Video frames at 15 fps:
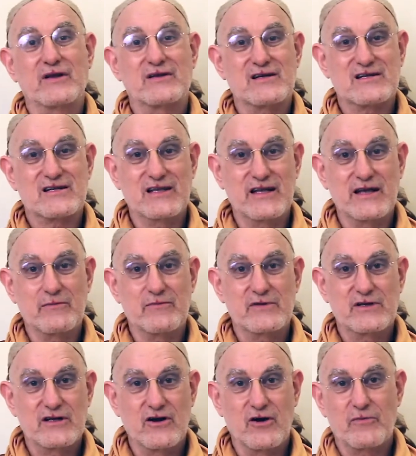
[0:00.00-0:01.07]
to sleep.
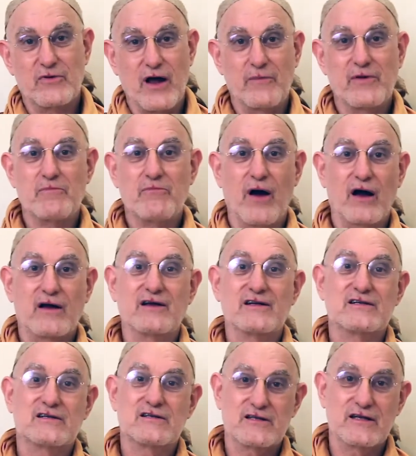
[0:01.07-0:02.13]
Probably Baka is
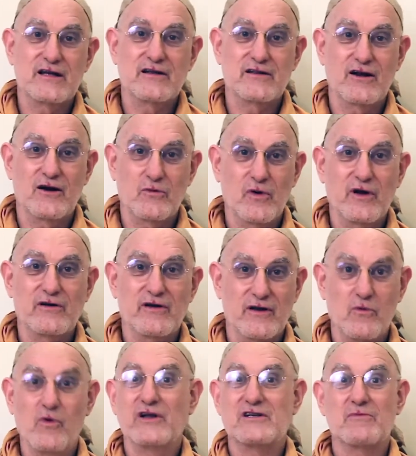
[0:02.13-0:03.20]
sitting there and wondering,
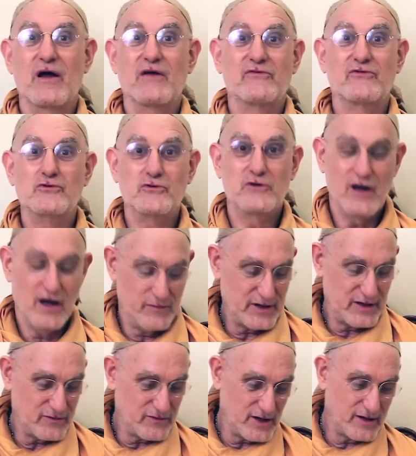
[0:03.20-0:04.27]
when's my food coming,
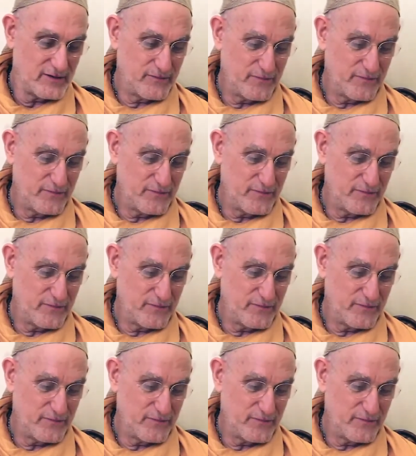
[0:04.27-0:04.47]
right?